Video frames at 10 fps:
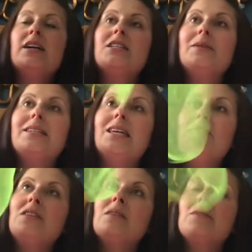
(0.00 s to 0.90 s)
So it's
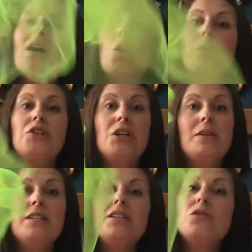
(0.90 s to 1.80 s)
giving them that
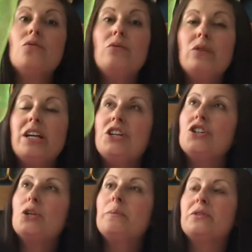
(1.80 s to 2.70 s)
opportunity to
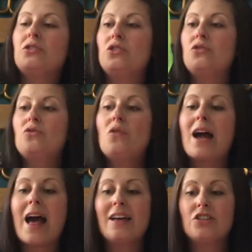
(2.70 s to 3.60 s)
reach up and
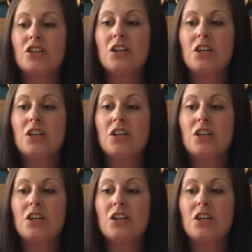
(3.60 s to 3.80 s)
stretch.